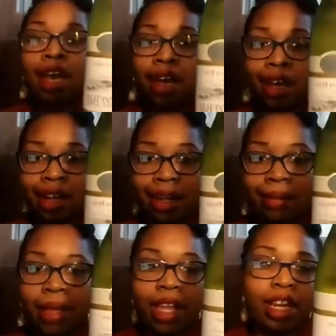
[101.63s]

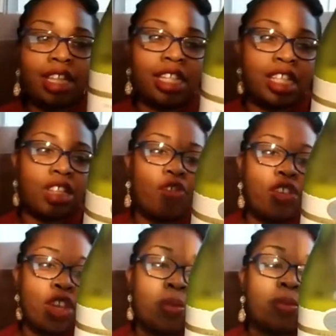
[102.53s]
It is a
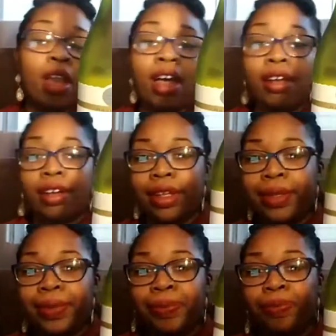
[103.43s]
Sauvignon Blanc.
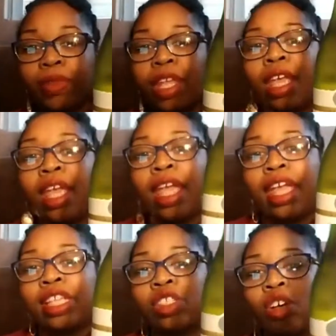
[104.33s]

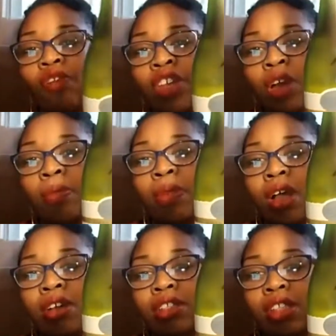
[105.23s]
And Sauvignon
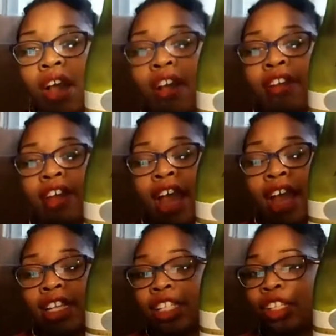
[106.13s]
Blancs are
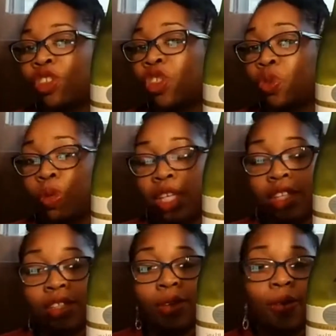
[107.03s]
not
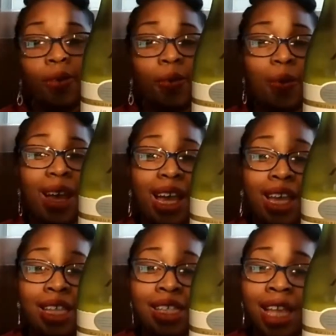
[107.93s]
sweet
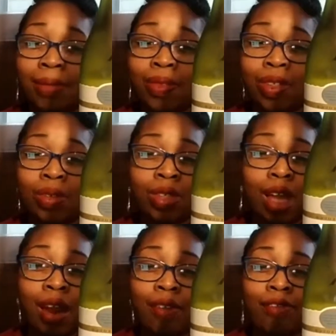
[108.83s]
wines. I'm so
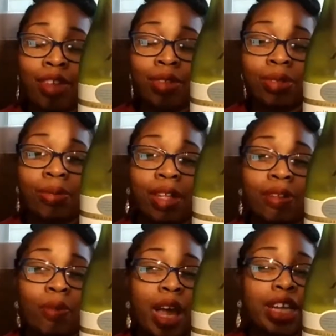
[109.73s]
sorry for you
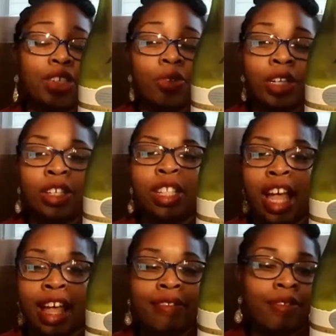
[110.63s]
sweet wine drinkers.
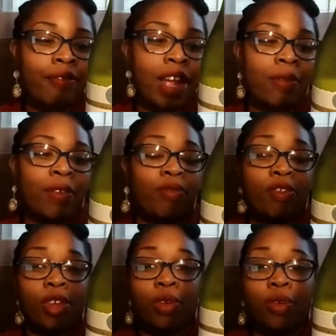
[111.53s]
I'll have to find one
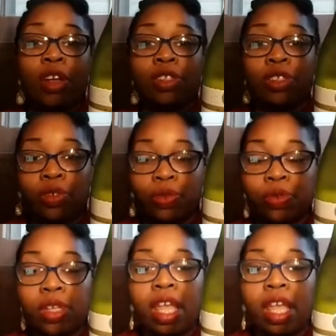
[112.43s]
for you all soon.